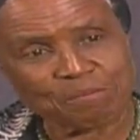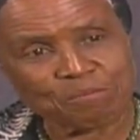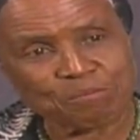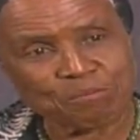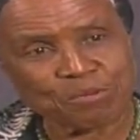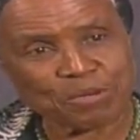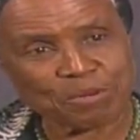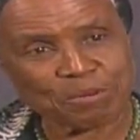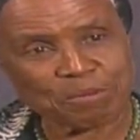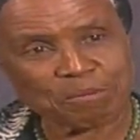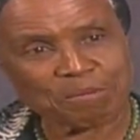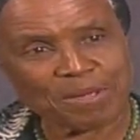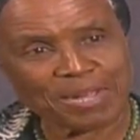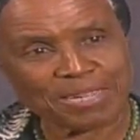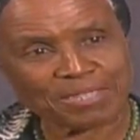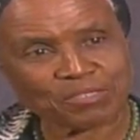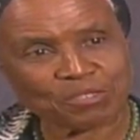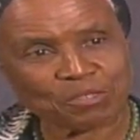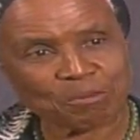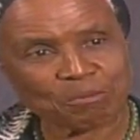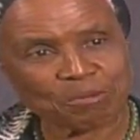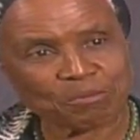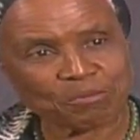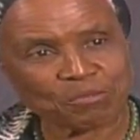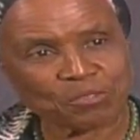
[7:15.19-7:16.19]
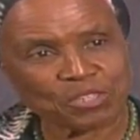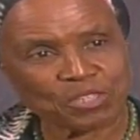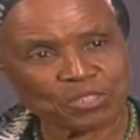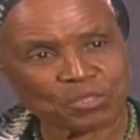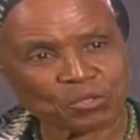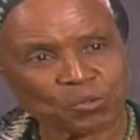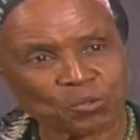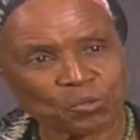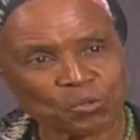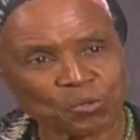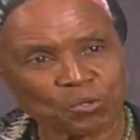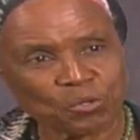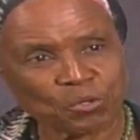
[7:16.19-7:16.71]
bringing back some of these
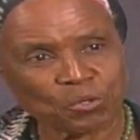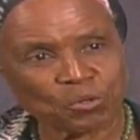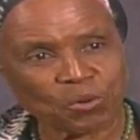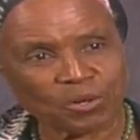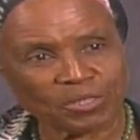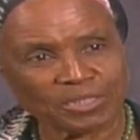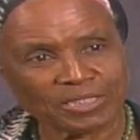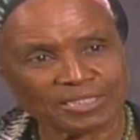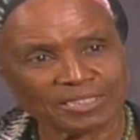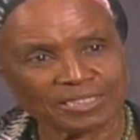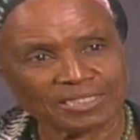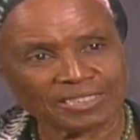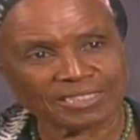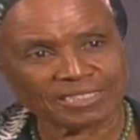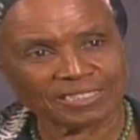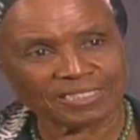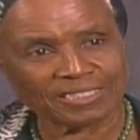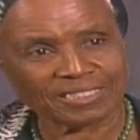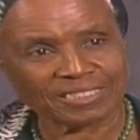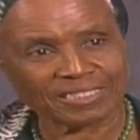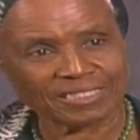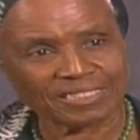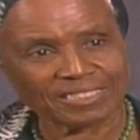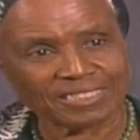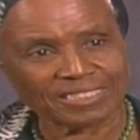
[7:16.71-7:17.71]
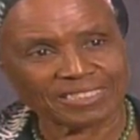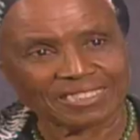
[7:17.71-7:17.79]
old qualities.